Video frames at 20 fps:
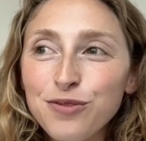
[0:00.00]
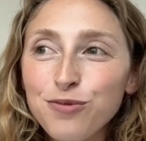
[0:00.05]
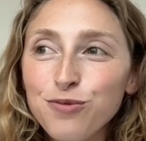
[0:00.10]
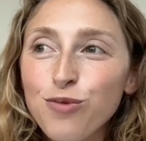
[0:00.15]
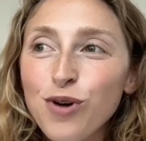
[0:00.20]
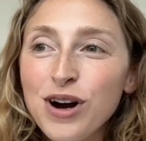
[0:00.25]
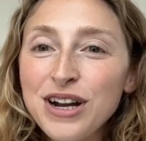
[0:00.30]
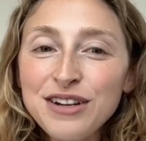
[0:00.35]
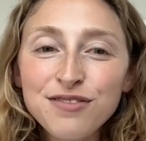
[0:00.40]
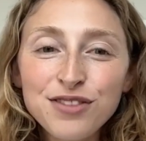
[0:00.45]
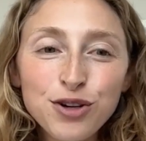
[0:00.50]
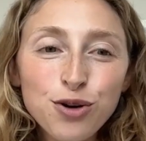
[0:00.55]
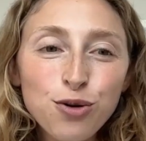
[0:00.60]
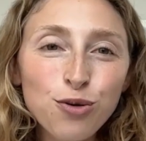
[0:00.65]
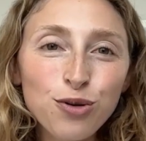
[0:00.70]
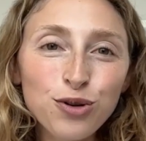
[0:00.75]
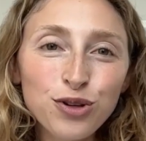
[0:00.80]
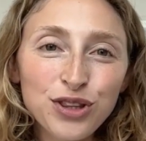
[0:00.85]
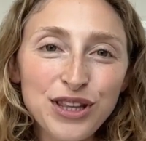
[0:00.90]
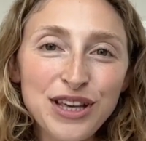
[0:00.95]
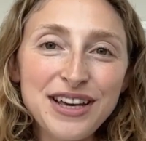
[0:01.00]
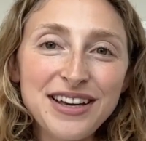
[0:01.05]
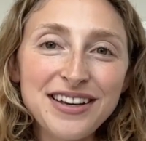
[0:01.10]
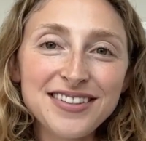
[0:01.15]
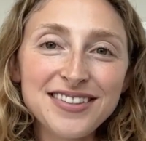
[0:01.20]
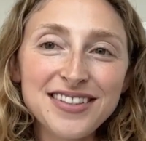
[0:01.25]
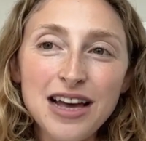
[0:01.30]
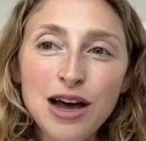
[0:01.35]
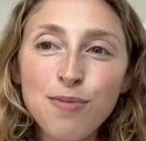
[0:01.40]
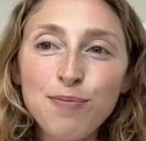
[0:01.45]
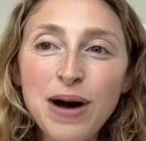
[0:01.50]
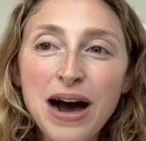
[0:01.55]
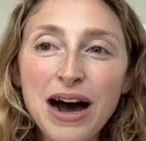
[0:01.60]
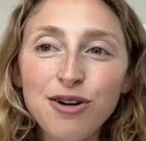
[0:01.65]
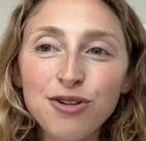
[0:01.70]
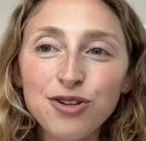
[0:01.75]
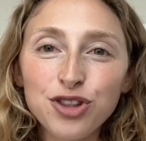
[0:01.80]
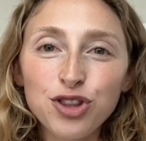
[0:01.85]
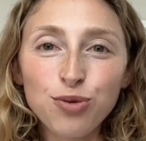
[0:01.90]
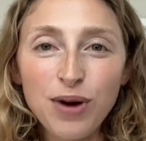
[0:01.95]
one of the cool things
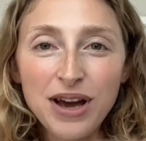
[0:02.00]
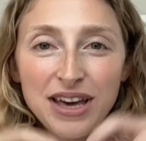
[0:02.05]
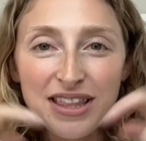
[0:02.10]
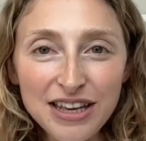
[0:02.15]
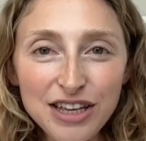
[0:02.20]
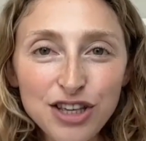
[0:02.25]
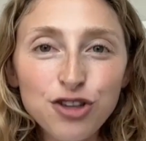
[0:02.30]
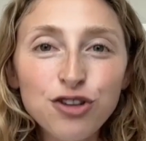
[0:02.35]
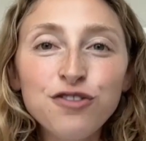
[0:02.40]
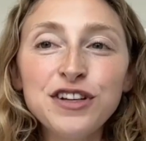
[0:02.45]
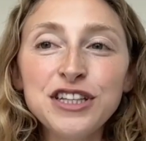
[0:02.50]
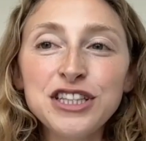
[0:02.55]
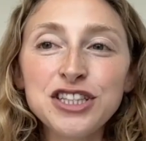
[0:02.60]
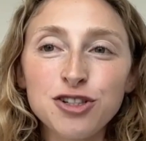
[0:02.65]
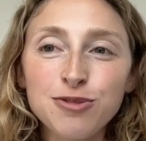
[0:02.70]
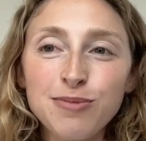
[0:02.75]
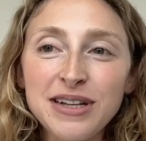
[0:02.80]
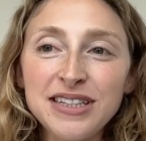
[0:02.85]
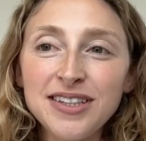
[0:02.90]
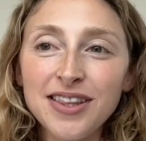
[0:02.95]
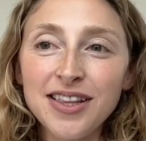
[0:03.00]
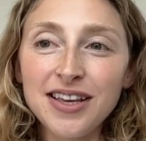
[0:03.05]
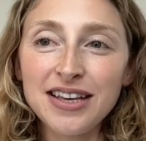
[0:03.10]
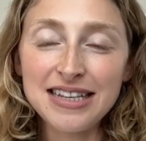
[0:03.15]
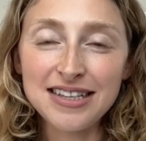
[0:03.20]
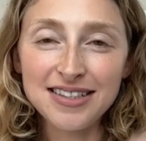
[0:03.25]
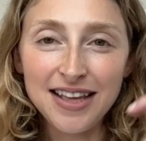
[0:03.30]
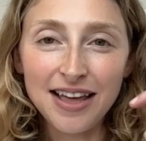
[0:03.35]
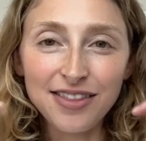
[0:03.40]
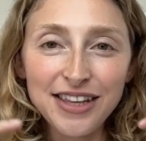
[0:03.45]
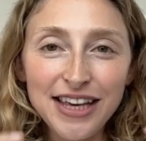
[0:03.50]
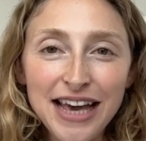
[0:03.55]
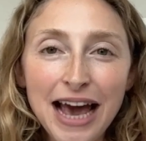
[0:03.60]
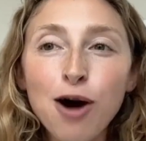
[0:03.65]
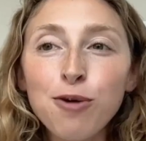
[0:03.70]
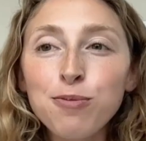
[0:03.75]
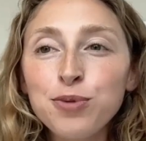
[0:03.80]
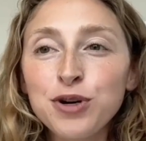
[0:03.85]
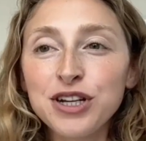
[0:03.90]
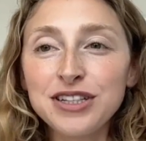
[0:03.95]
about the way that you've instrumented this is that the
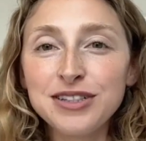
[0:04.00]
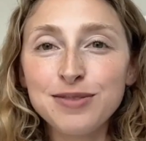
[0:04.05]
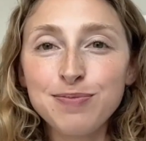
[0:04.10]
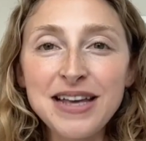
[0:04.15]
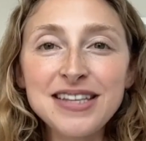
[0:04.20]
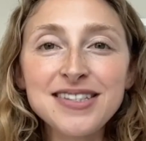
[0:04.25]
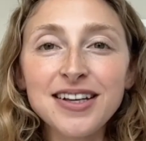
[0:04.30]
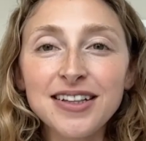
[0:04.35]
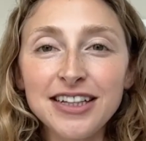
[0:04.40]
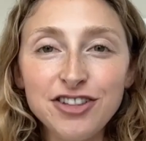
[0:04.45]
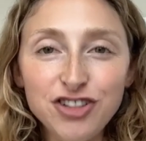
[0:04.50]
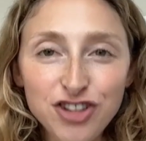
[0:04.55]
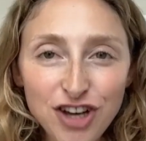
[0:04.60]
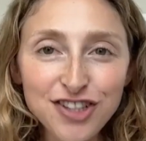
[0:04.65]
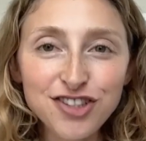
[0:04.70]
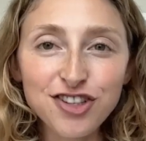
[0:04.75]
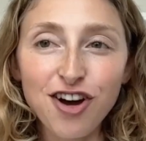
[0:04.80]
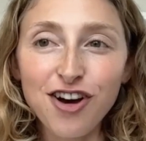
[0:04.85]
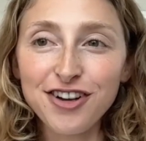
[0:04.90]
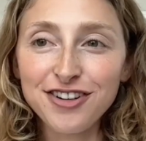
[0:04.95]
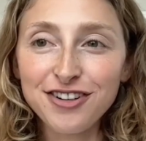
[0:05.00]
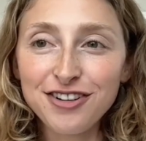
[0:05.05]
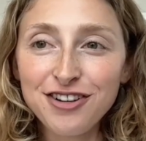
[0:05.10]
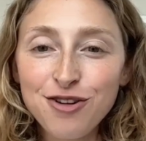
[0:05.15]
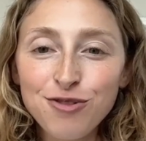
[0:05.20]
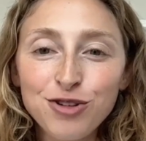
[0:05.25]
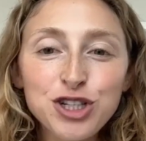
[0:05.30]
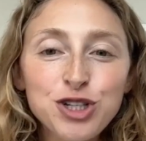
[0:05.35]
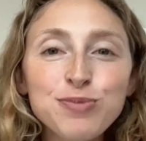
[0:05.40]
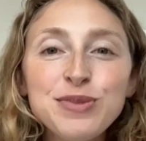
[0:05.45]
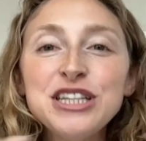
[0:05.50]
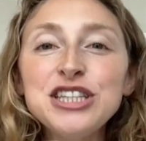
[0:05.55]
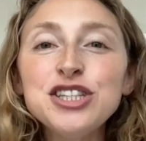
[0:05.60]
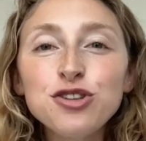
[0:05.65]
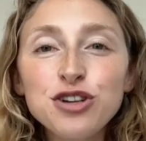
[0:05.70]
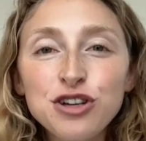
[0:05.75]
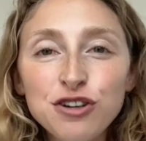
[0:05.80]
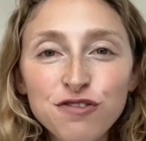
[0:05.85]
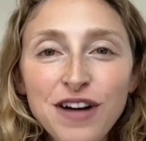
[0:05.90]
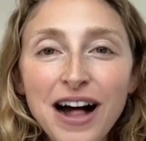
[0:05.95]
output is basically JSON, which means you
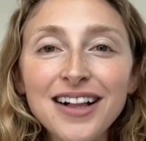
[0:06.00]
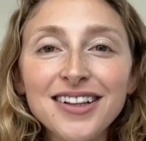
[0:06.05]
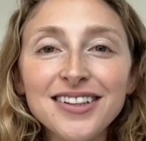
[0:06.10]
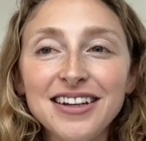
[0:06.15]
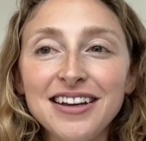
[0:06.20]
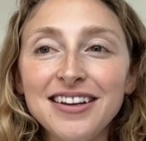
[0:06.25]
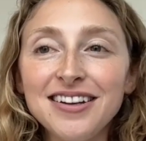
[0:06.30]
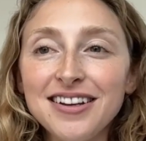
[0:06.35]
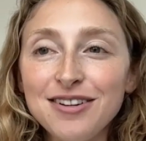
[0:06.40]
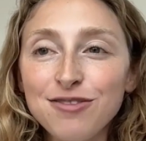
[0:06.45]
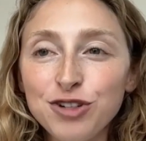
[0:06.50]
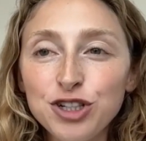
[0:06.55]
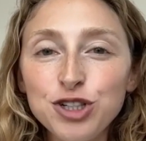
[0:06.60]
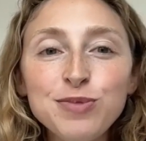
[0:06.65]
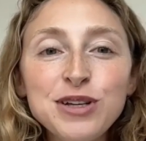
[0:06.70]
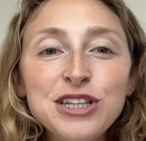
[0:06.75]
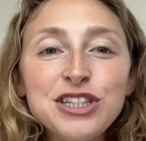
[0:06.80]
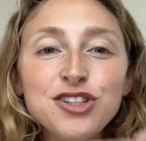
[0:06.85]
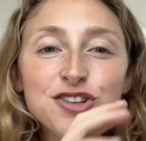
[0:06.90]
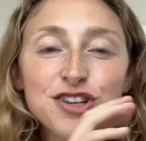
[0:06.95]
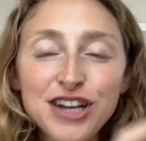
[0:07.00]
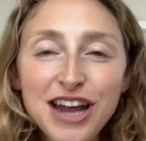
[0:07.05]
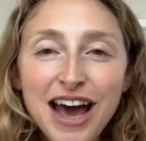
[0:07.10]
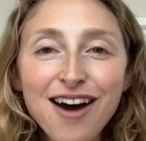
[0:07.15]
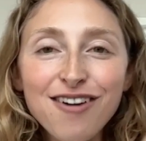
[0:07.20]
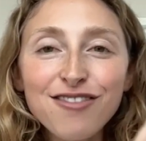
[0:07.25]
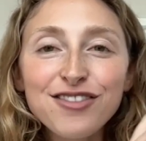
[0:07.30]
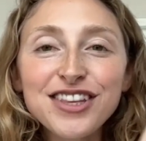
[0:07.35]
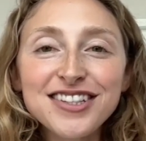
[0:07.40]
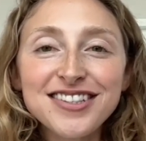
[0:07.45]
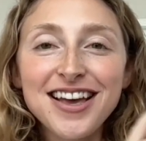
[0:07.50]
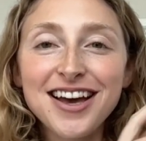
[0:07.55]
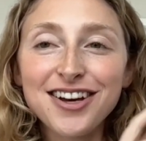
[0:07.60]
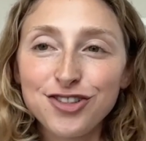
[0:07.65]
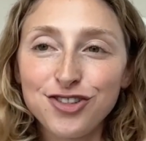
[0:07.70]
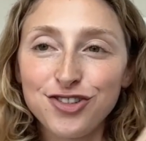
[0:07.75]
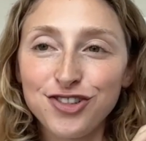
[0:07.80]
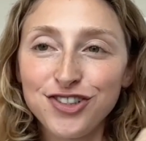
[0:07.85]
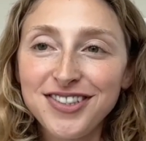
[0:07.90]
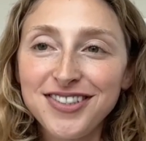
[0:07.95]
can validate it, which means you can have this
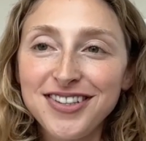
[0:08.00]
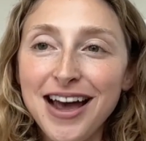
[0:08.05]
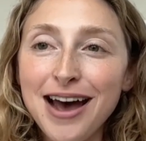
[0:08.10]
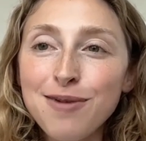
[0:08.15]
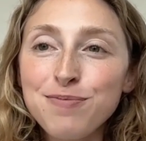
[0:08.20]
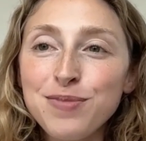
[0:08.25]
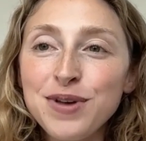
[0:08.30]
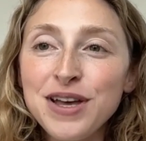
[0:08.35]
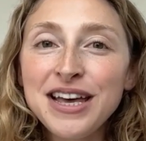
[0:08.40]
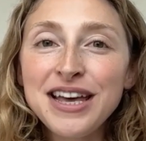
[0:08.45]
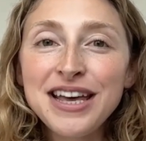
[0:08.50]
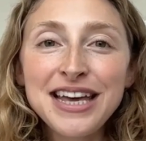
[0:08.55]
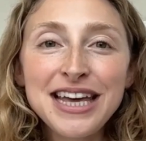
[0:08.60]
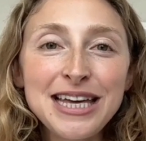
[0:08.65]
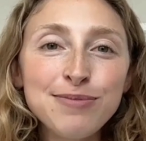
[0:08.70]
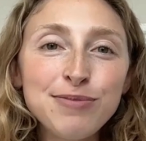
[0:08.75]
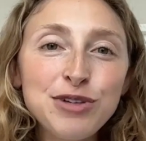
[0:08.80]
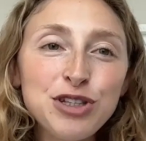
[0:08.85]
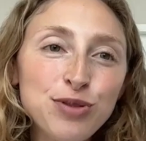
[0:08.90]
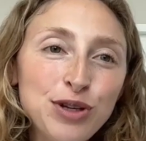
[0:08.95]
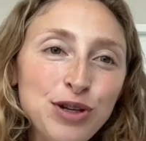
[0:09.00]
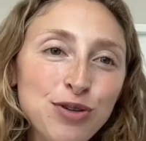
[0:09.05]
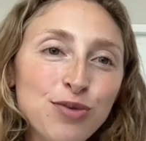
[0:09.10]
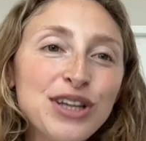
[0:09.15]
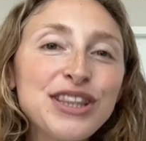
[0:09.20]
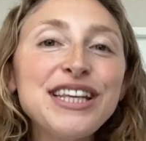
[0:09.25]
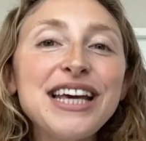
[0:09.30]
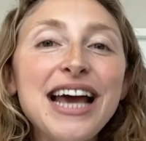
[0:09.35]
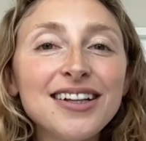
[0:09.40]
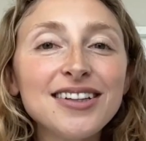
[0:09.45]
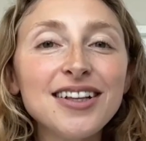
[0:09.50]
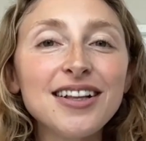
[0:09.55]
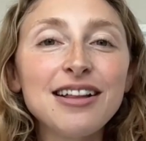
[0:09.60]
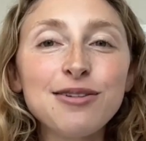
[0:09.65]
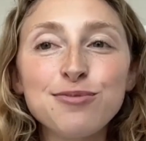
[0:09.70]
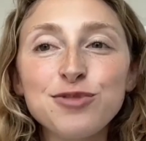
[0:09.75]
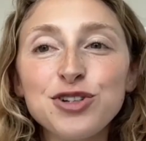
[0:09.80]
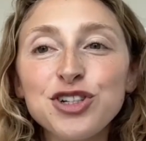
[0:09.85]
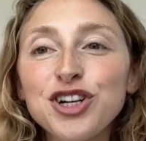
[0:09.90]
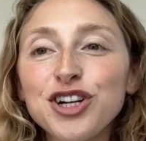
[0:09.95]
extra step in between what the LLM
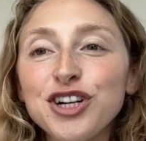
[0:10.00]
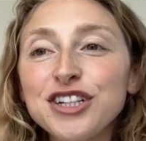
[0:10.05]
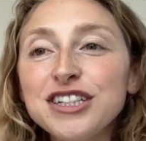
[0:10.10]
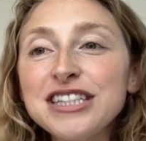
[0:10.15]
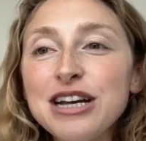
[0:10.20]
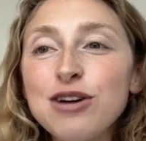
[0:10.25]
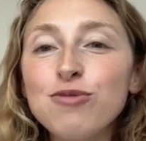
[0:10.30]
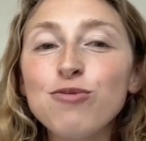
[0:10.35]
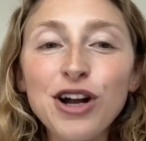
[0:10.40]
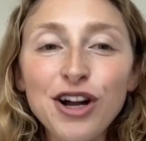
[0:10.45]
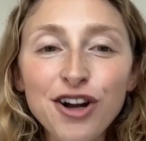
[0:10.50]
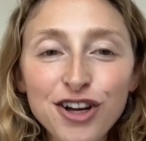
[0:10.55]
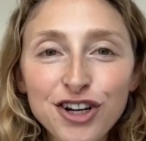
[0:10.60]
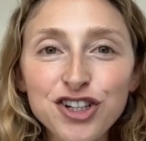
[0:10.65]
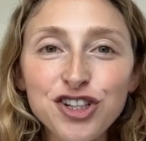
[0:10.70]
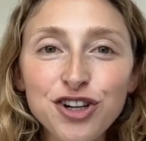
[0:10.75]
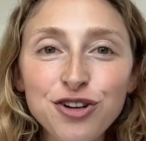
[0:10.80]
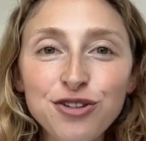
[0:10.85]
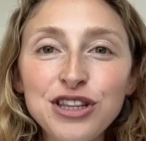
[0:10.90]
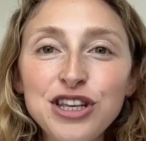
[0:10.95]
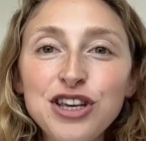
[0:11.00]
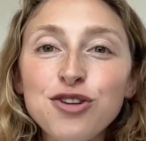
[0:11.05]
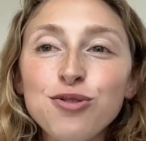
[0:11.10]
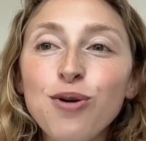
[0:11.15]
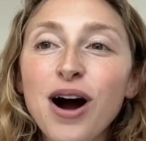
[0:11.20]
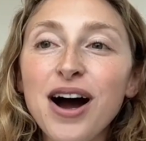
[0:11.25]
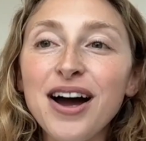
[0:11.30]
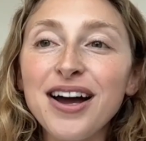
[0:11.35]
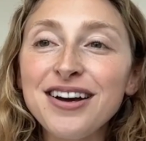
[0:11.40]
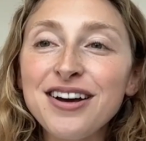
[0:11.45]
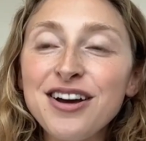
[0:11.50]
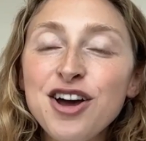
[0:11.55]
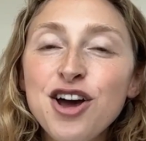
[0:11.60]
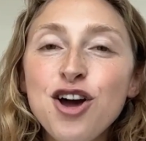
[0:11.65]
returns and what you're going to show in the UI,